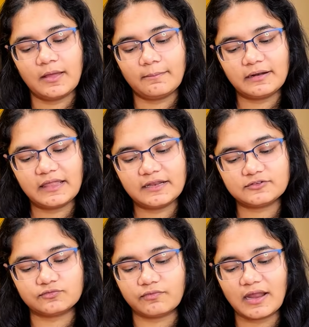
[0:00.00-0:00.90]
But there
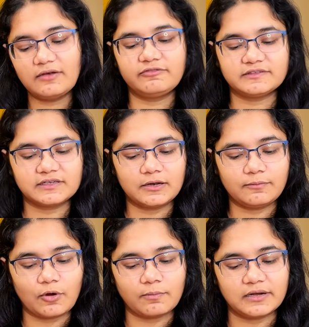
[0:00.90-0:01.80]
is one physical
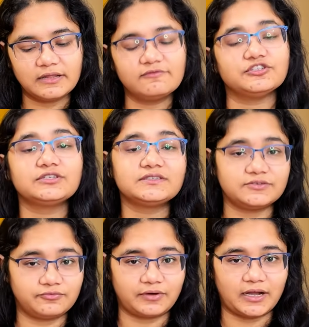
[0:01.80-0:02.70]
property which is
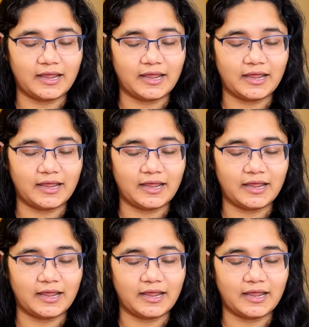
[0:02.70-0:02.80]
different,